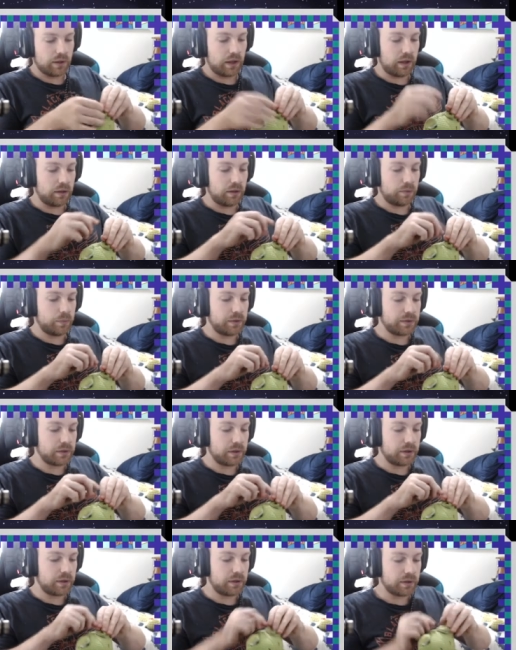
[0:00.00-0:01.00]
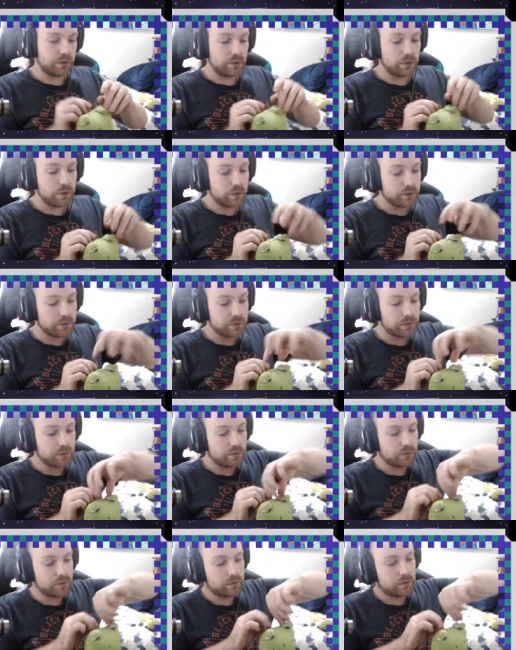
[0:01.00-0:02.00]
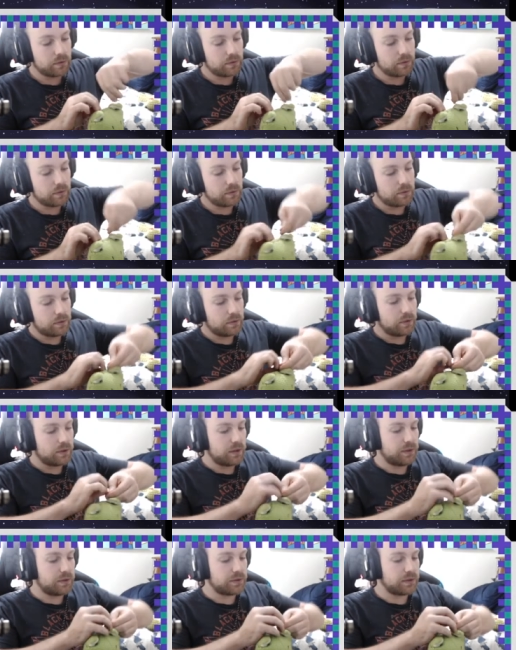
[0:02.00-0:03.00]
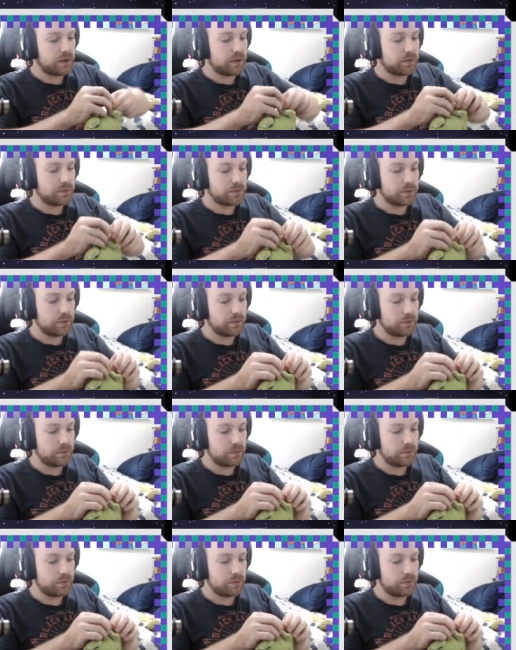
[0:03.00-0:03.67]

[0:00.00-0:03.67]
and then we tie a knot in the tails.